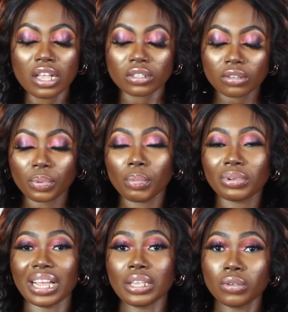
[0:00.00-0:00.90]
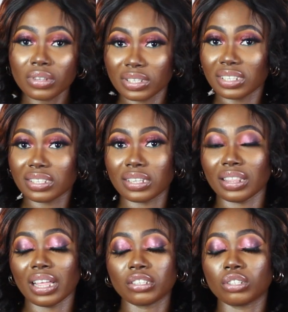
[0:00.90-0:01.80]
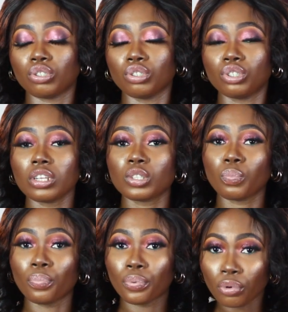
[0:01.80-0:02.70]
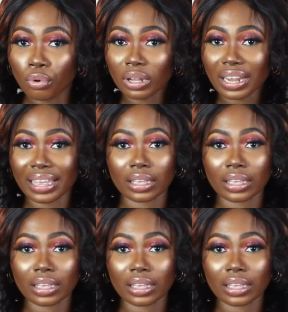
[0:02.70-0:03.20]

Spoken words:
So people that use it say that you should just brew